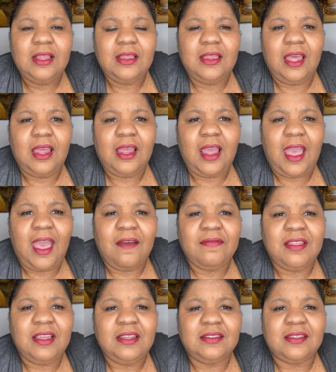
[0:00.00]
They have
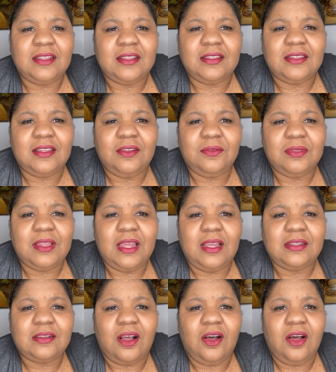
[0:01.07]
these little
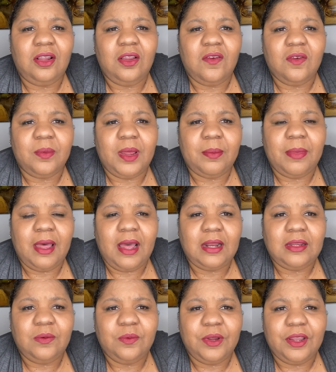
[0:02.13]
things all over my
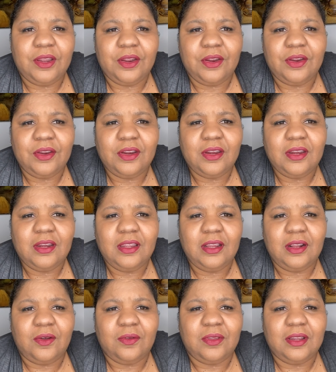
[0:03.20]
body where,
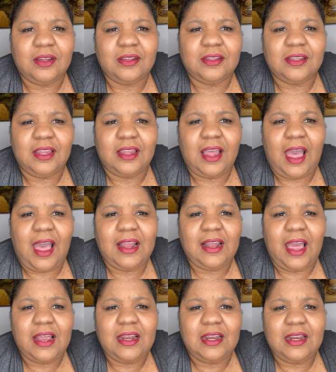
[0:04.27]
they
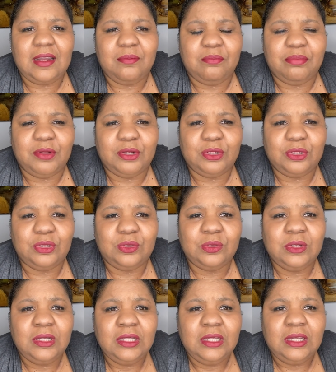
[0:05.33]
highlighted it in
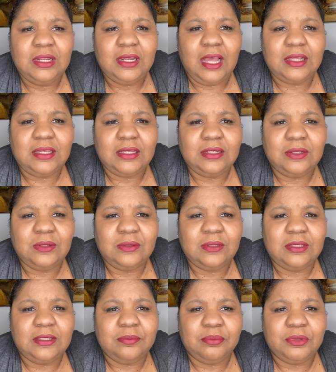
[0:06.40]
blue. Got the little
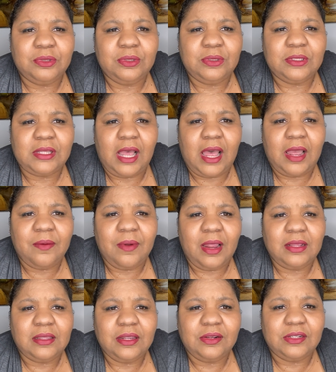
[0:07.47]
bullseye
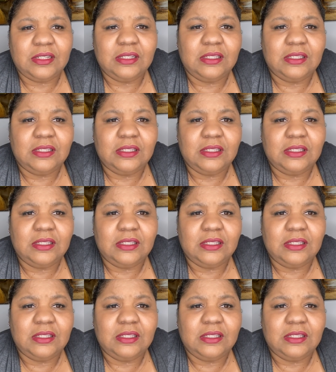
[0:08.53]
right there.